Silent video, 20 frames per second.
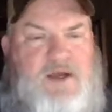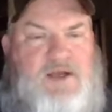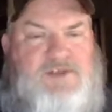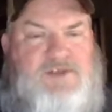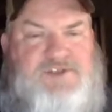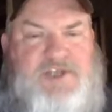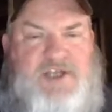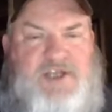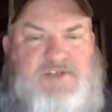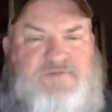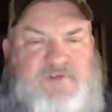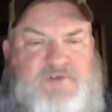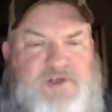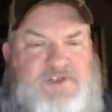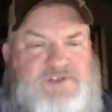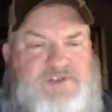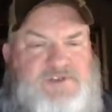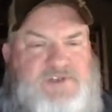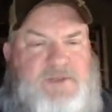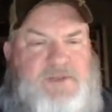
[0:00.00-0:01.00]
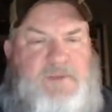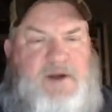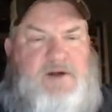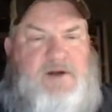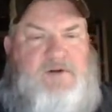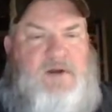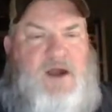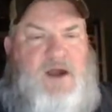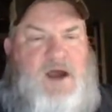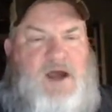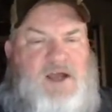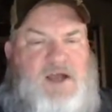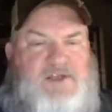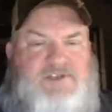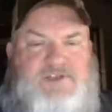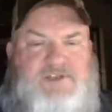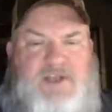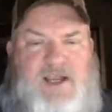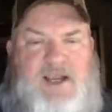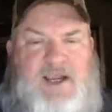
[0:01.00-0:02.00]
chest freezers in my
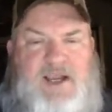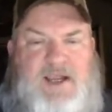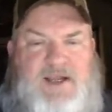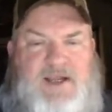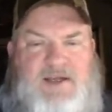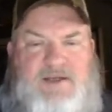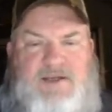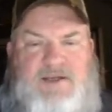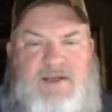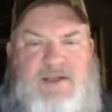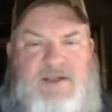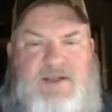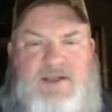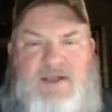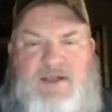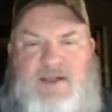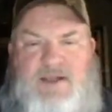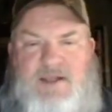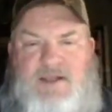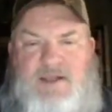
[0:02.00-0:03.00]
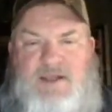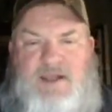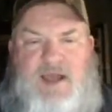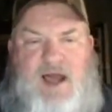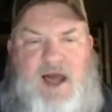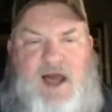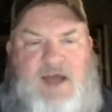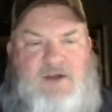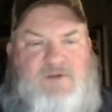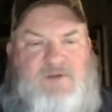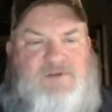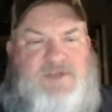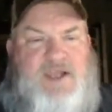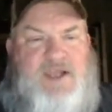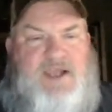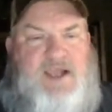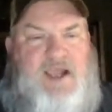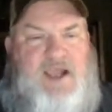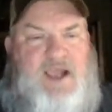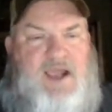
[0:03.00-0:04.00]
garage, and I don't
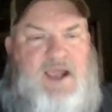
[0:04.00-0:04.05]
think